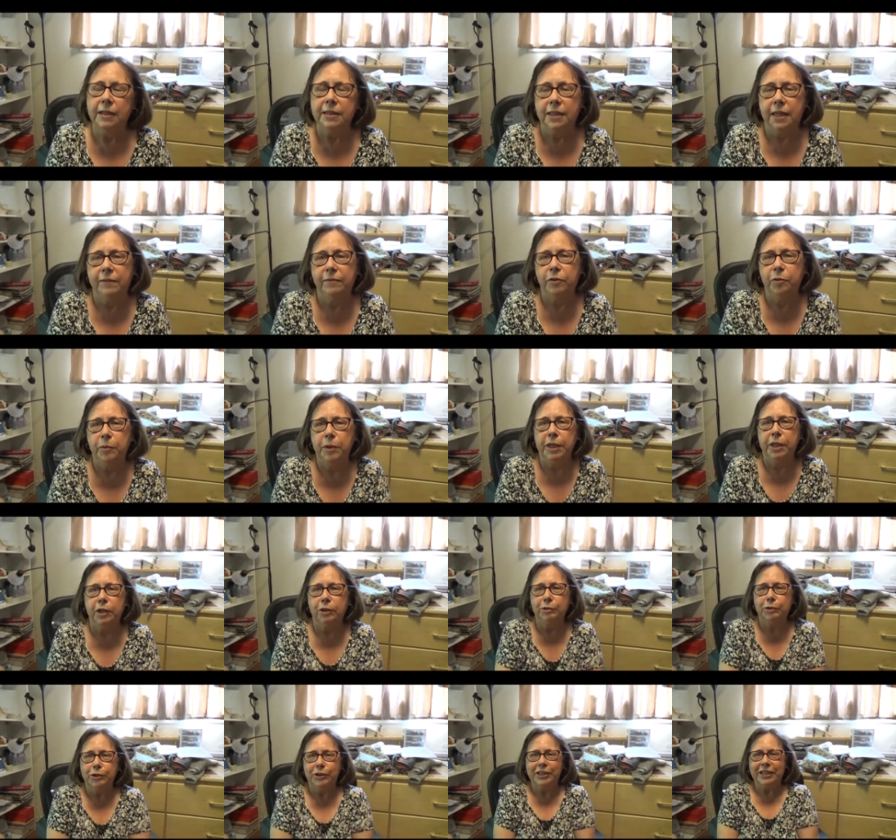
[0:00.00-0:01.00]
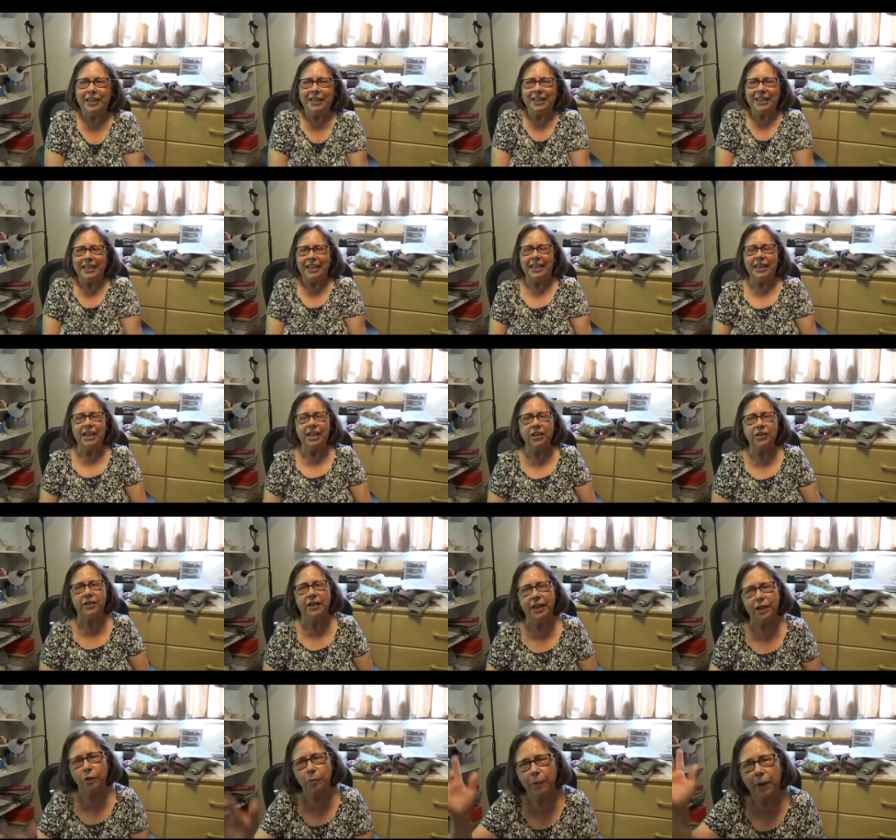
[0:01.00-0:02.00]
Time for me to go turn on the air,
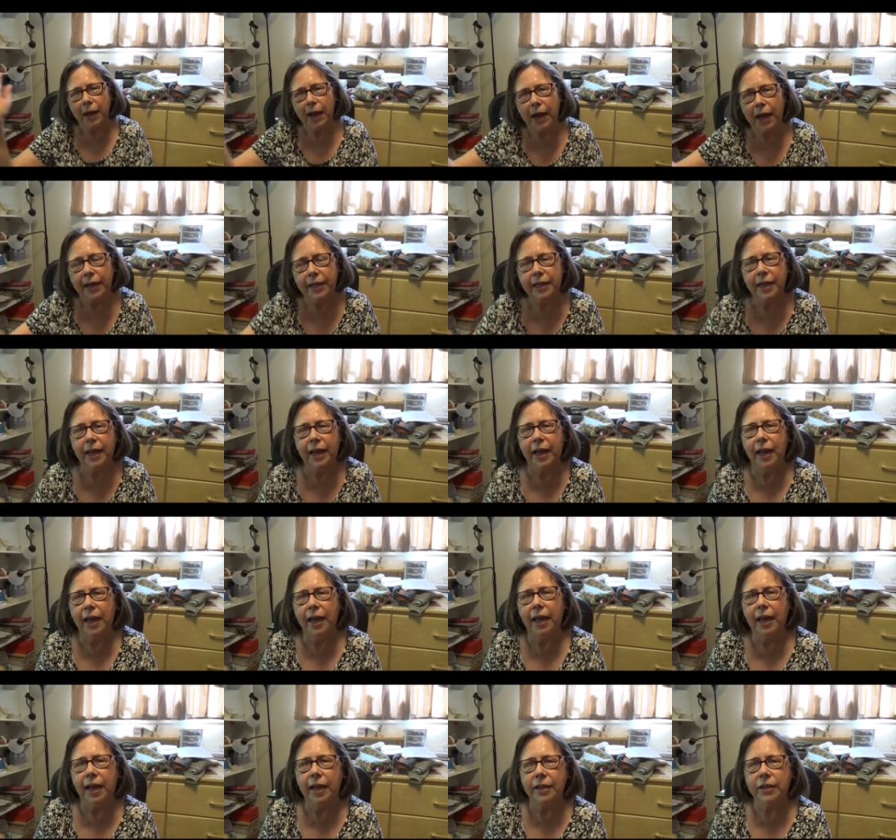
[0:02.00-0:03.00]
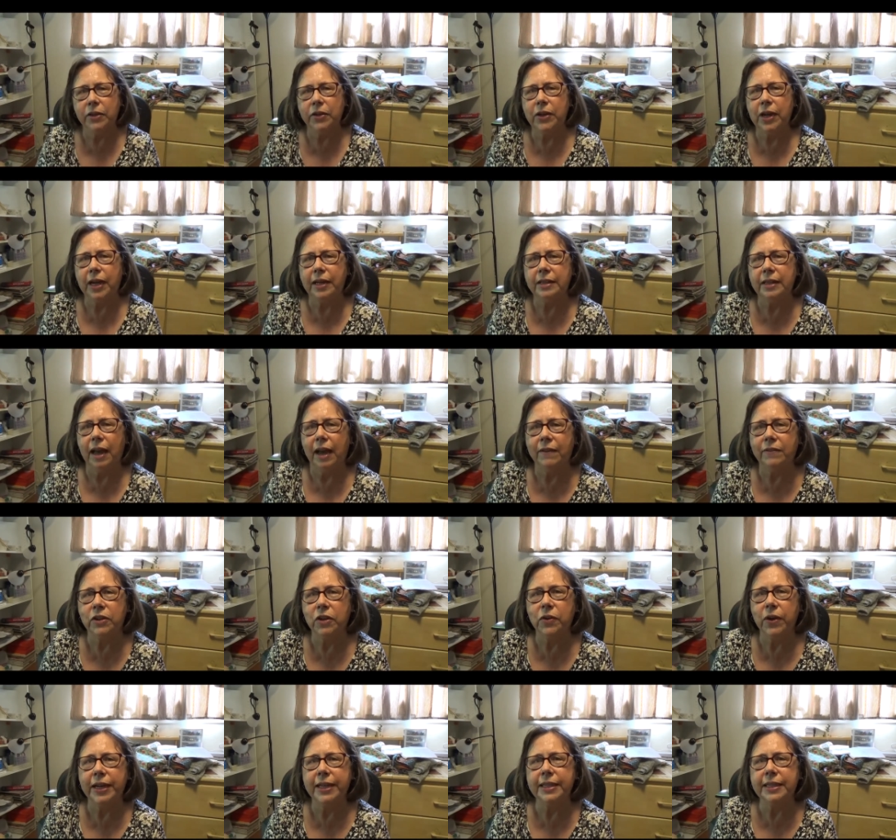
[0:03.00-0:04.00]
say goodbye, and you guys have a
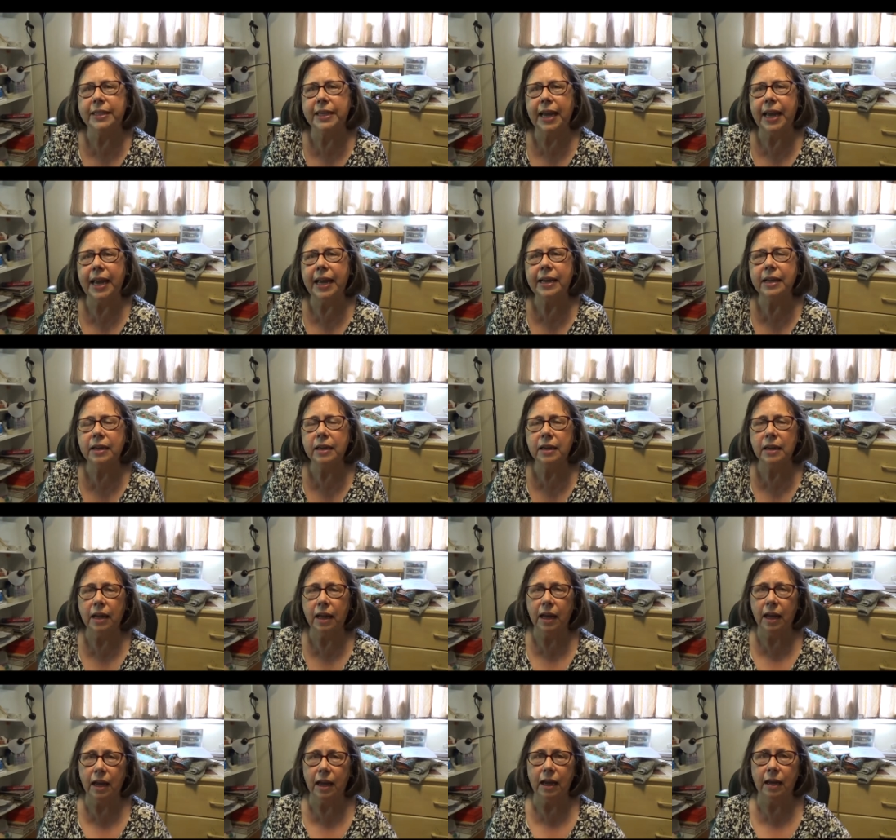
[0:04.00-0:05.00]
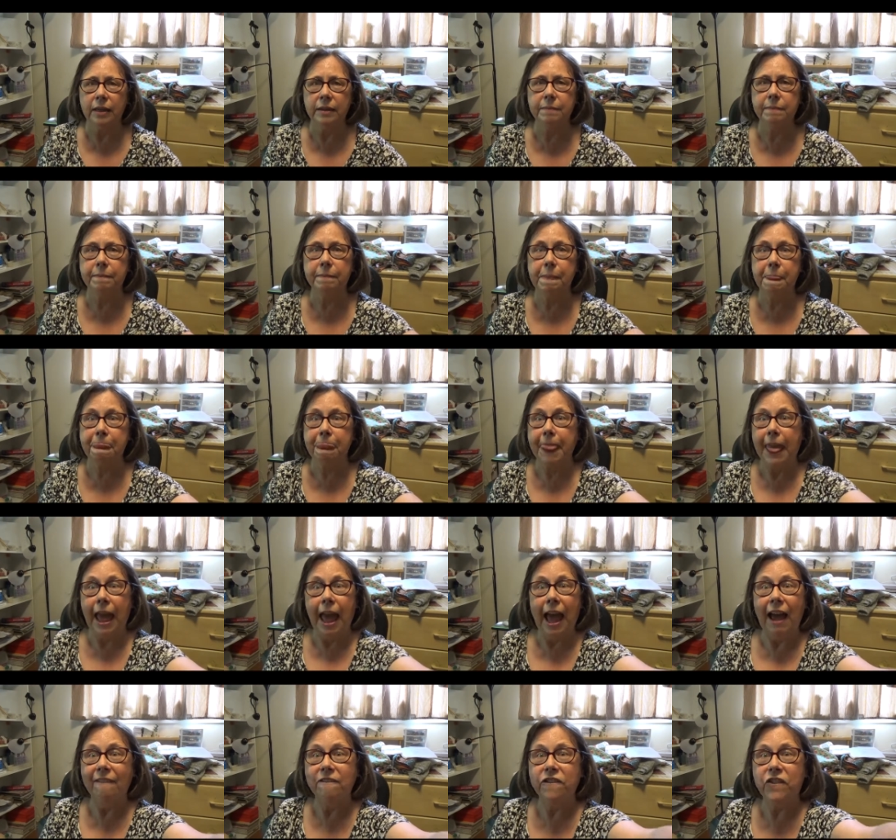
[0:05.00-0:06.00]
great day, and
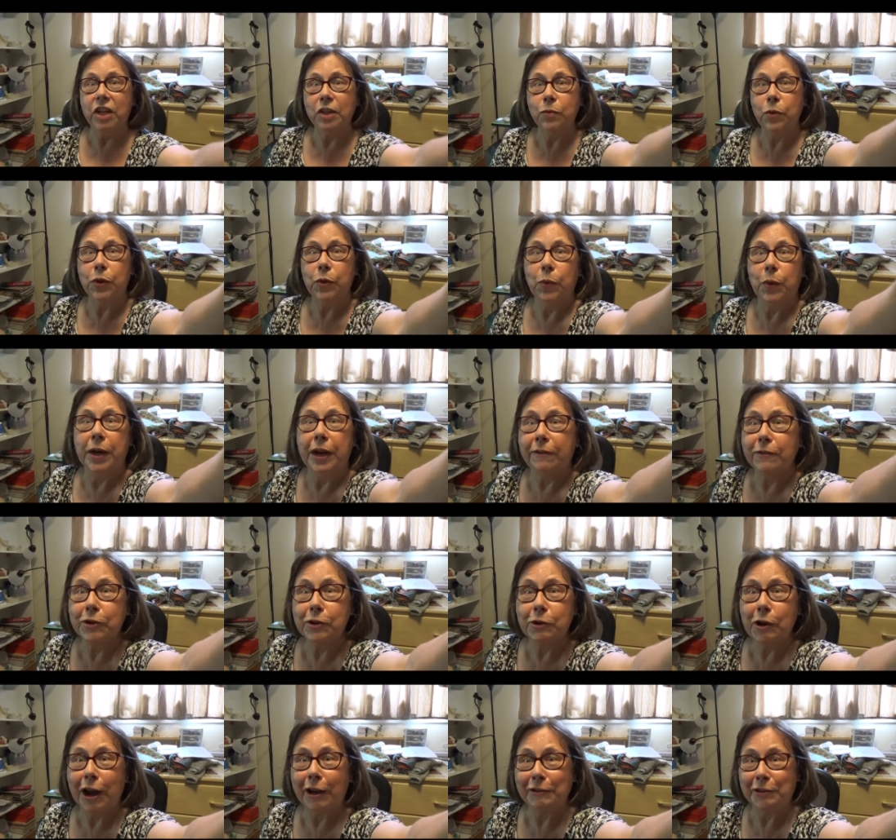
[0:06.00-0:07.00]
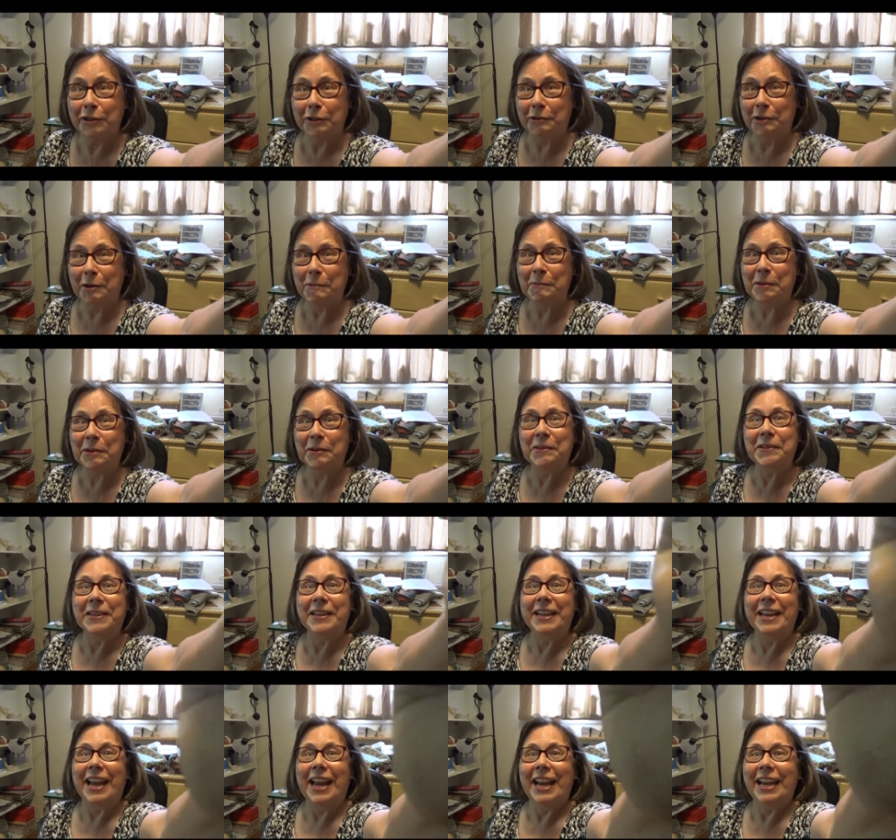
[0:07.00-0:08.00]
have fun with whatever crafts you're up to
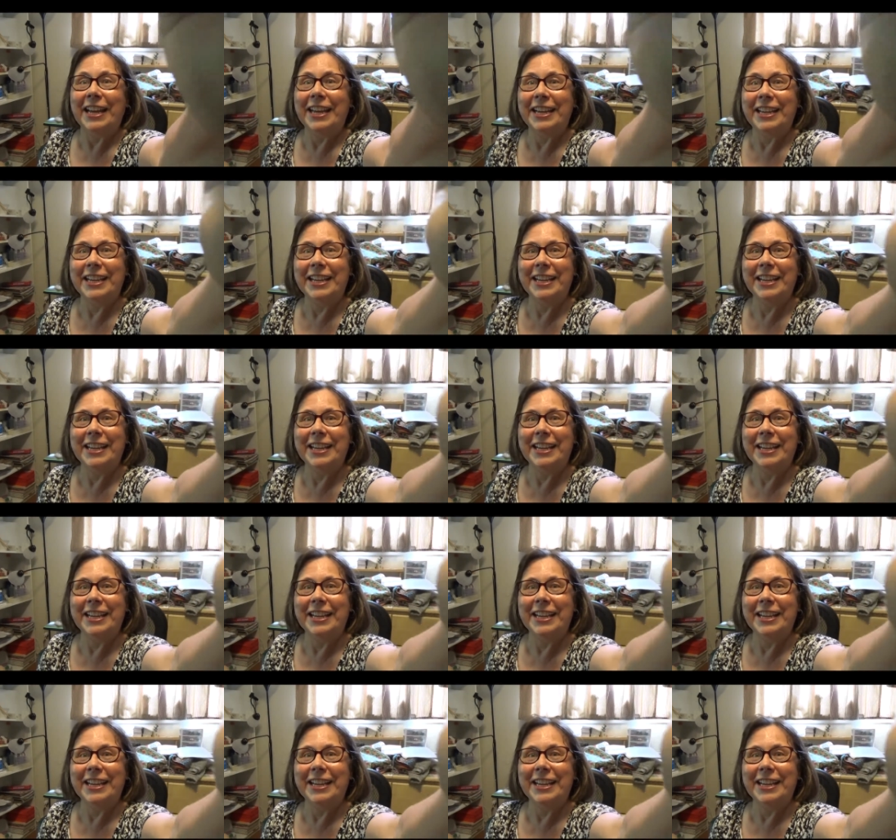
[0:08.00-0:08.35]
today.